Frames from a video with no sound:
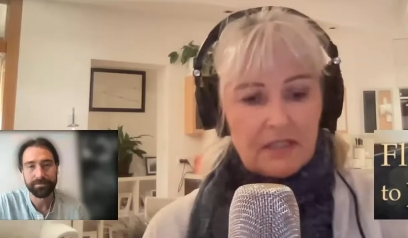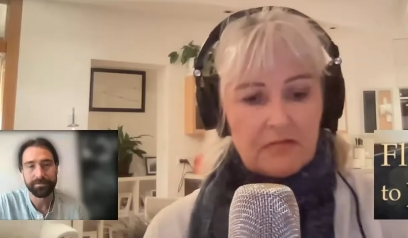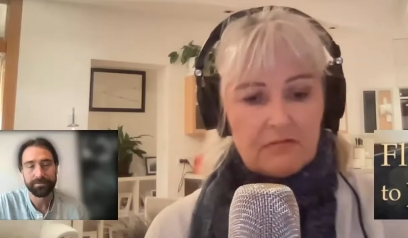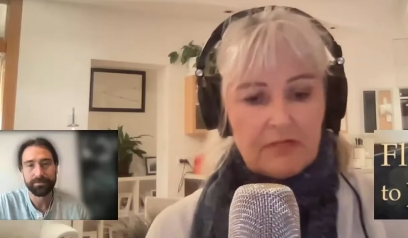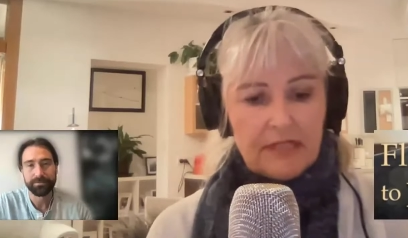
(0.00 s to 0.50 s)

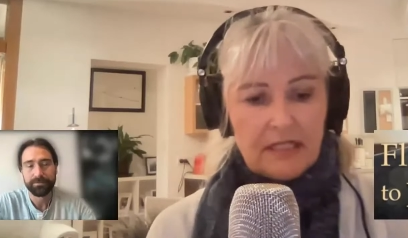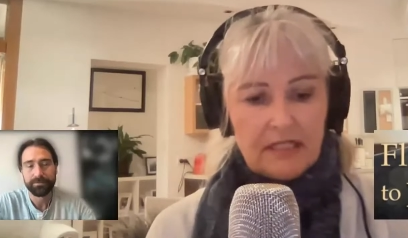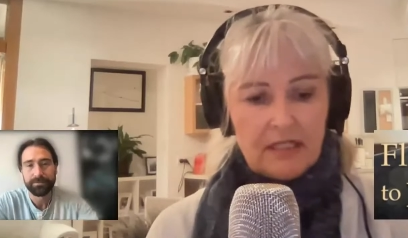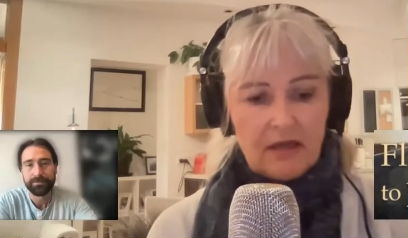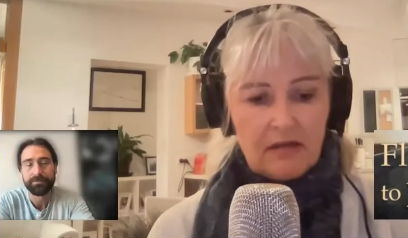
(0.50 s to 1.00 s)
Speaker 1: really
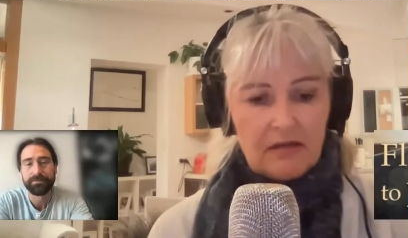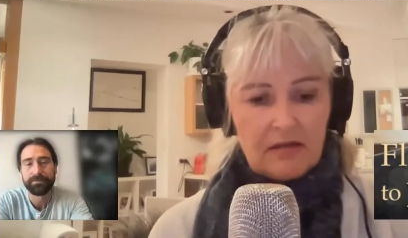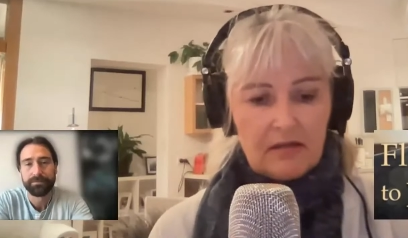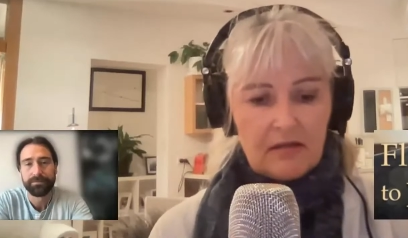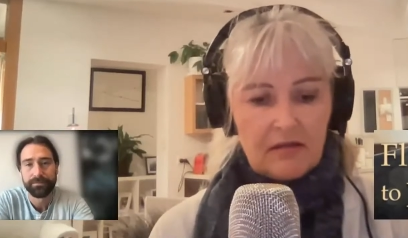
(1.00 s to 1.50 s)
I
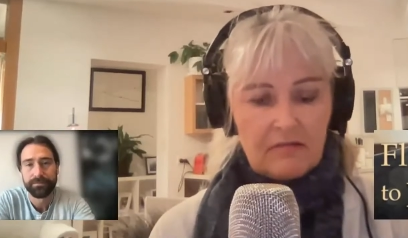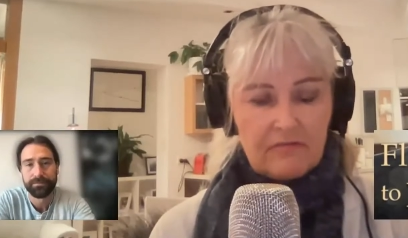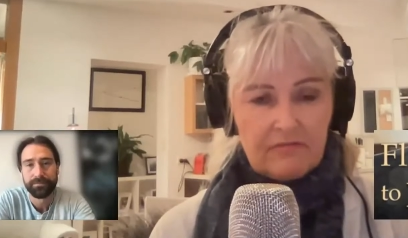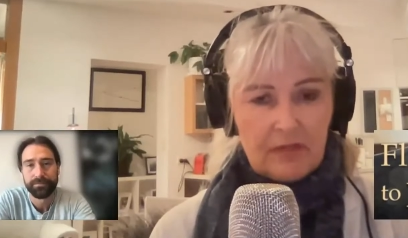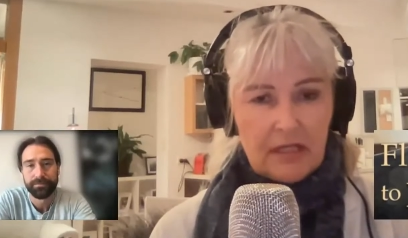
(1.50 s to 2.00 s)
I'm
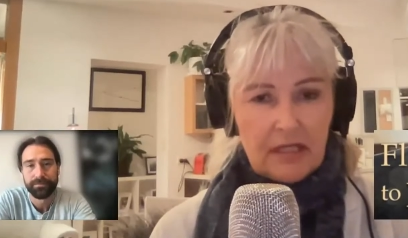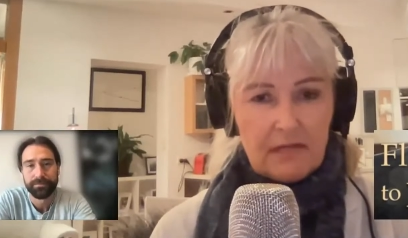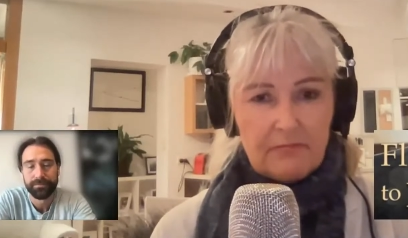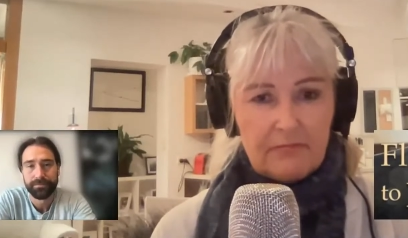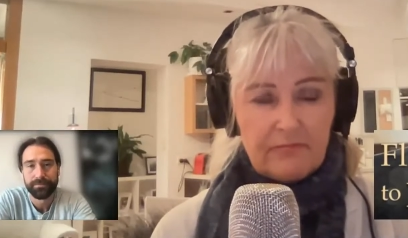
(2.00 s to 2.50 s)

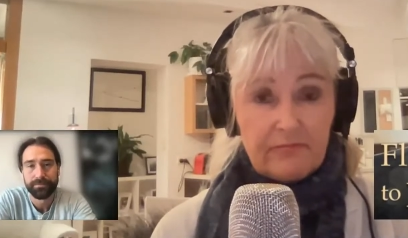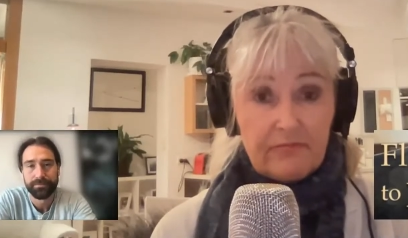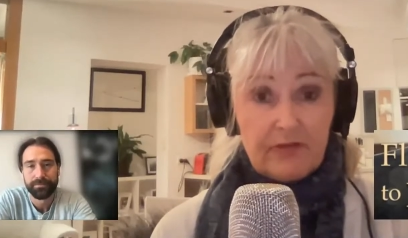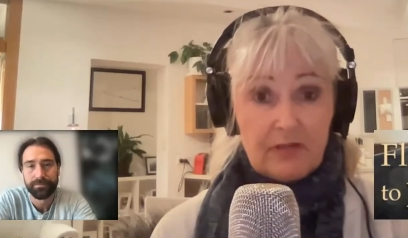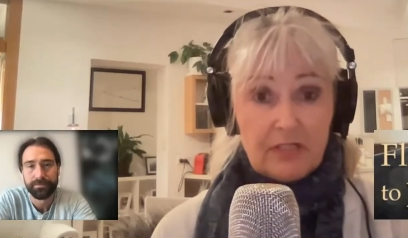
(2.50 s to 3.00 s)
um,
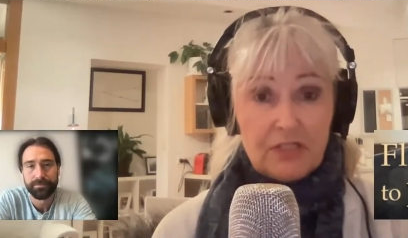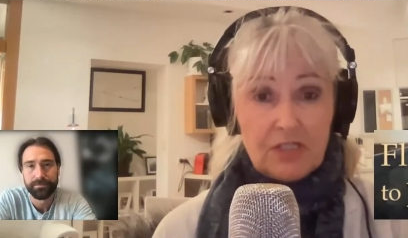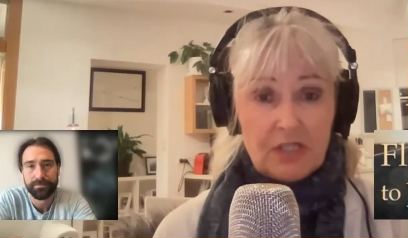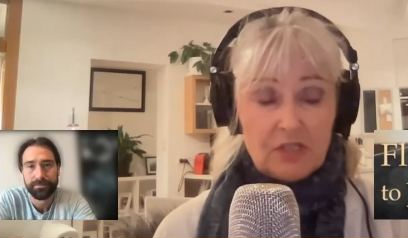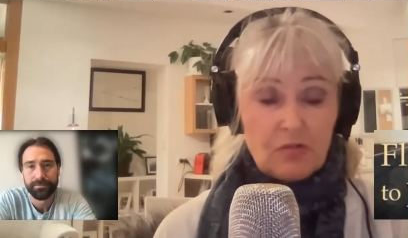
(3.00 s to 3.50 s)
very
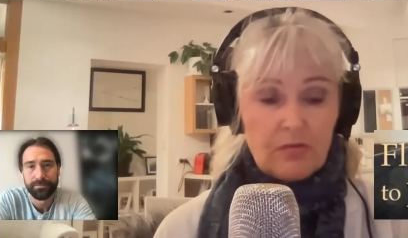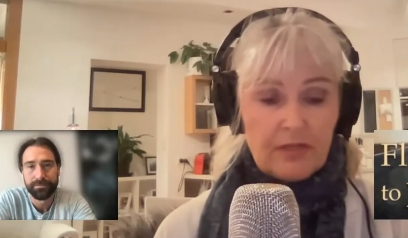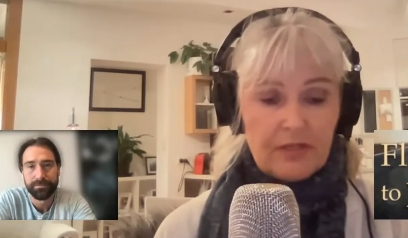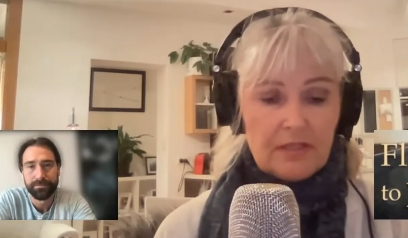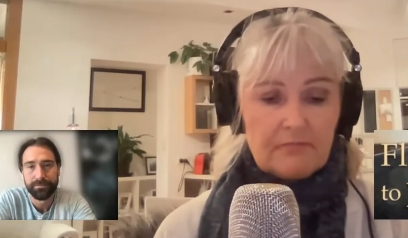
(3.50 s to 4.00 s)
gentle with
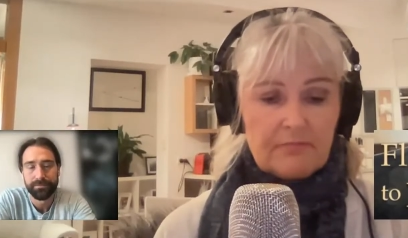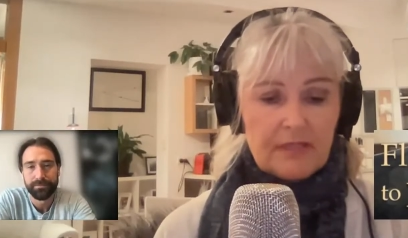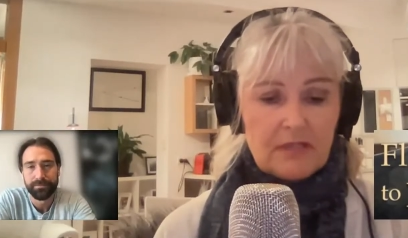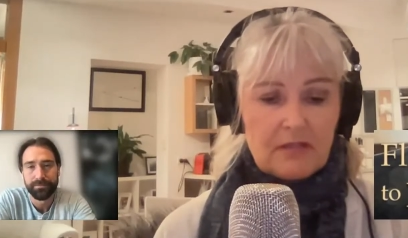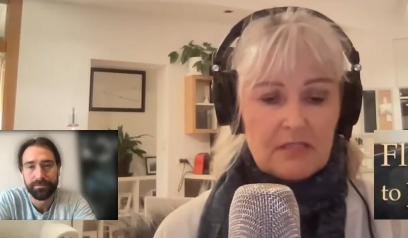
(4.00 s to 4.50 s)
it
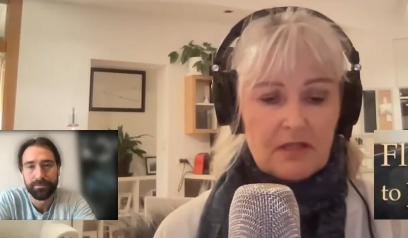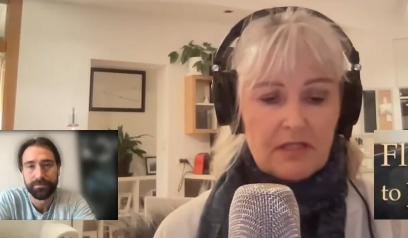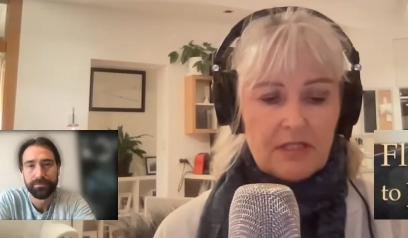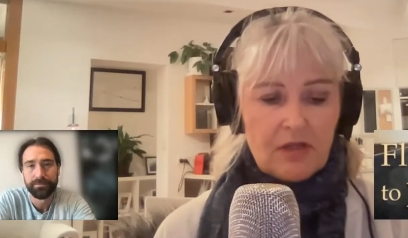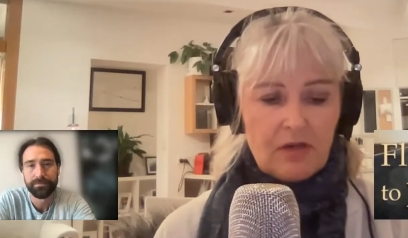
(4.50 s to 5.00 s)
because I
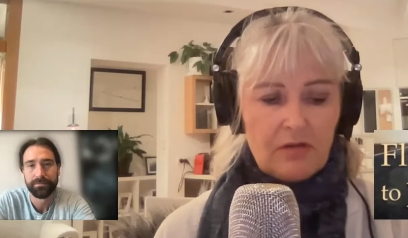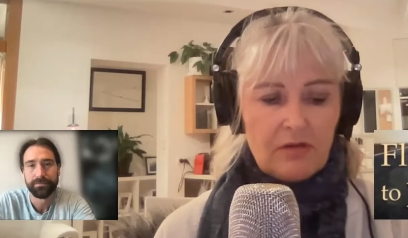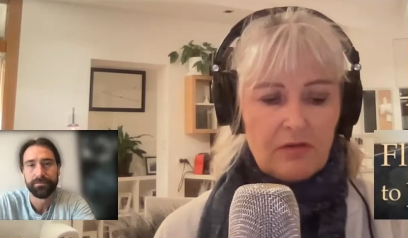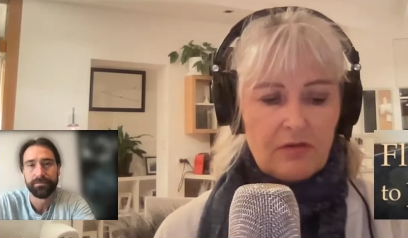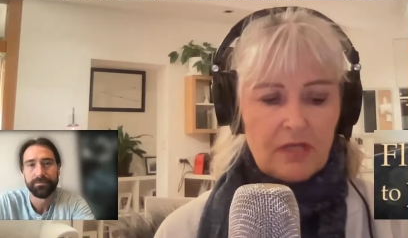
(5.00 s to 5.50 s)

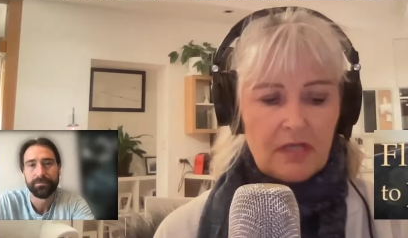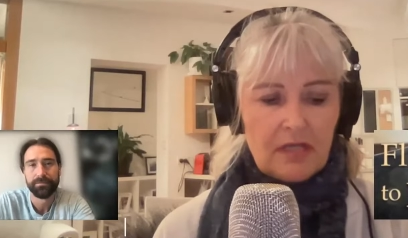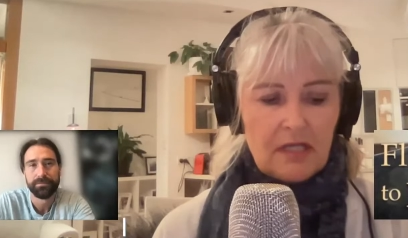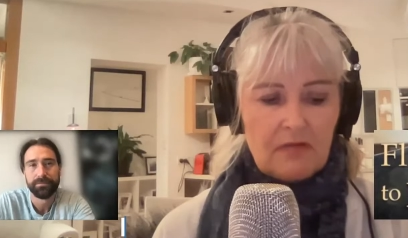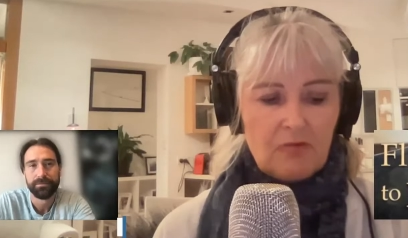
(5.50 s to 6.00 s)
know
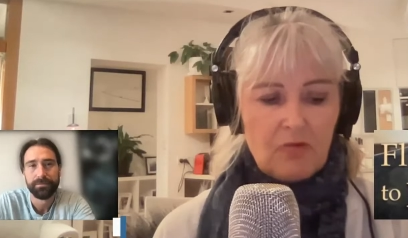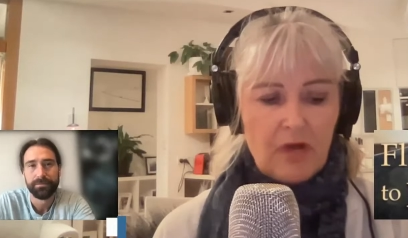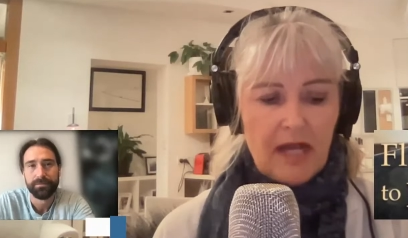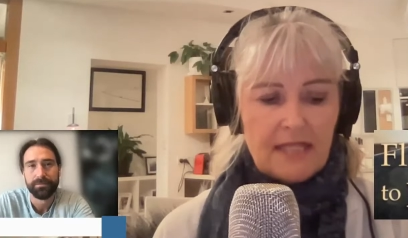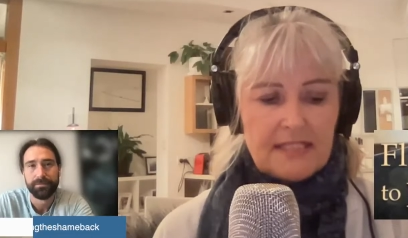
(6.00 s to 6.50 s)

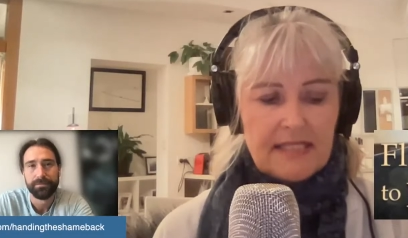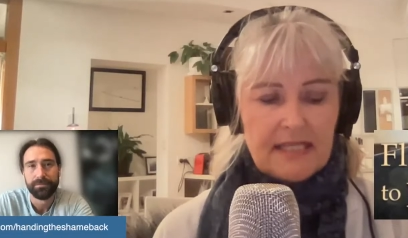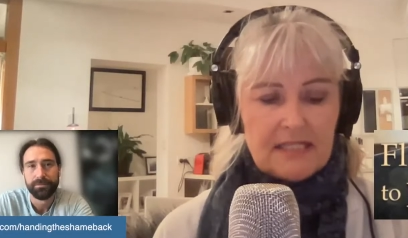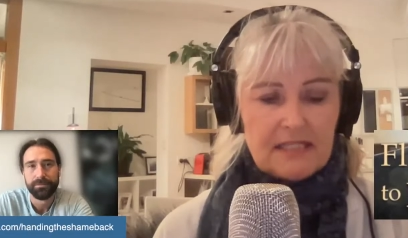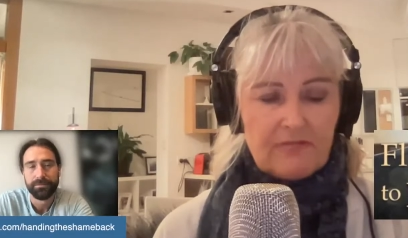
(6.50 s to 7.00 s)
for us
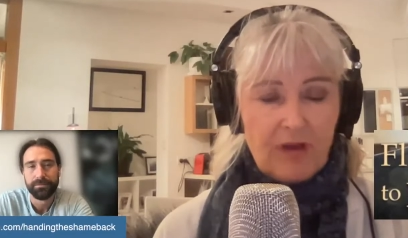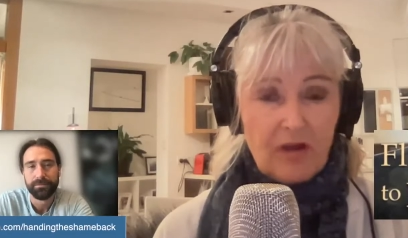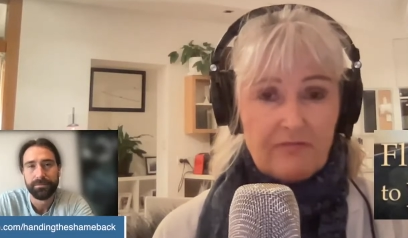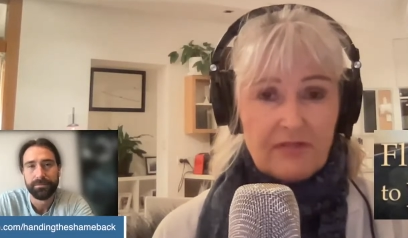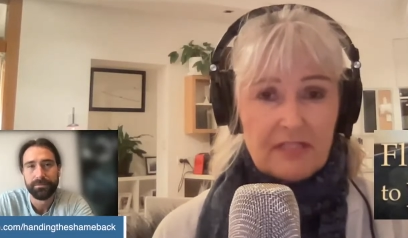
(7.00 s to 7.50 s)
as
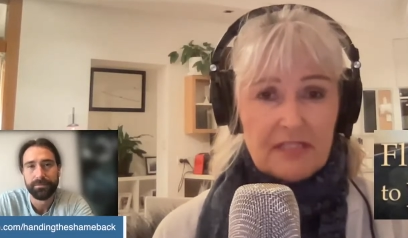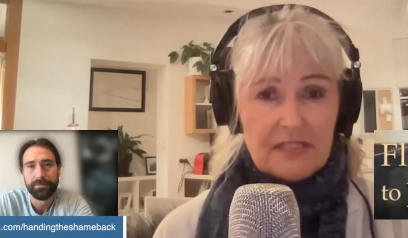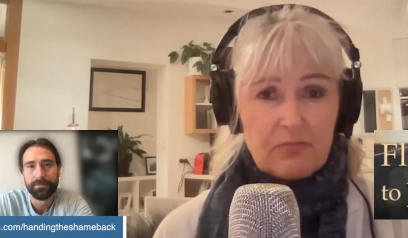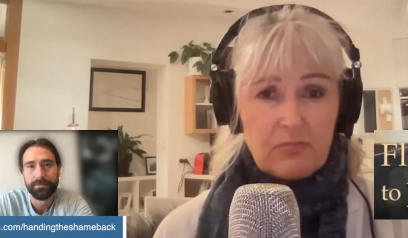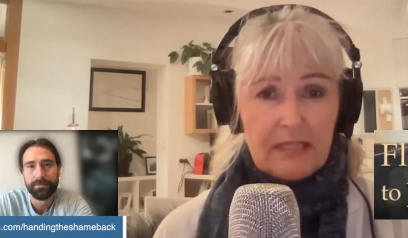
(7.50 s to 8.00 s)

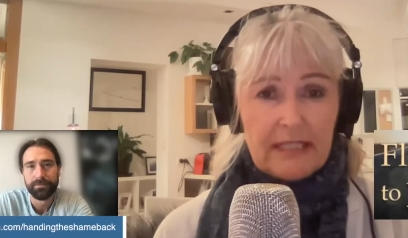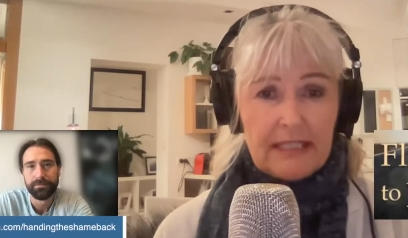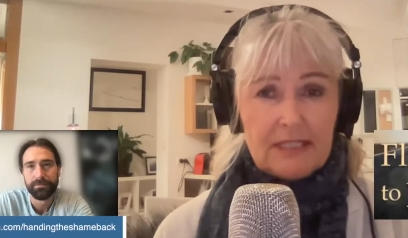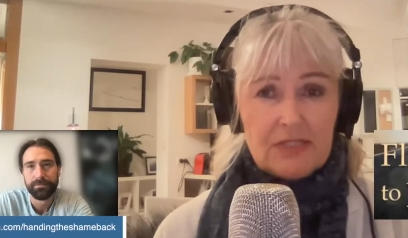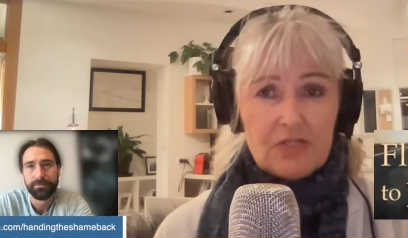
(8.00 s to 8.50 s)
survivors
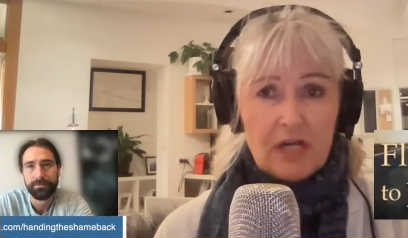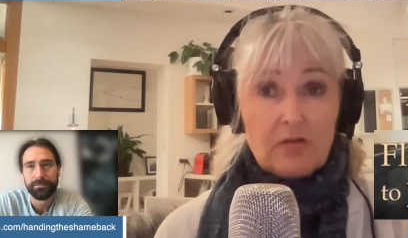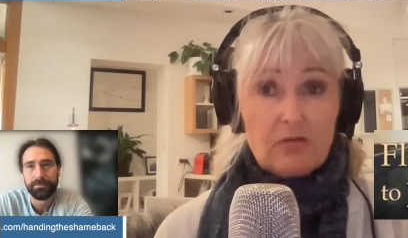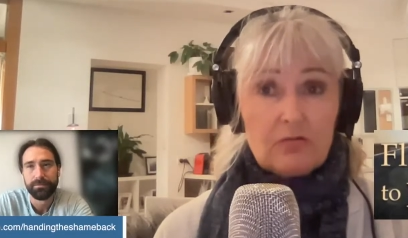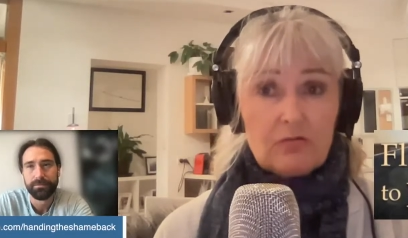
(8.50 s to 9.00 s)
we
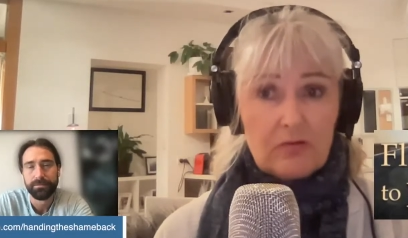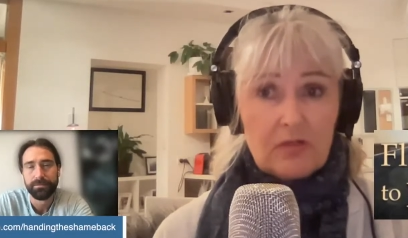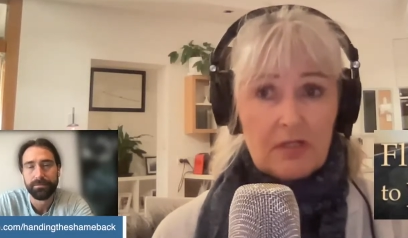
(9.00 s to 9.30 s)
struggle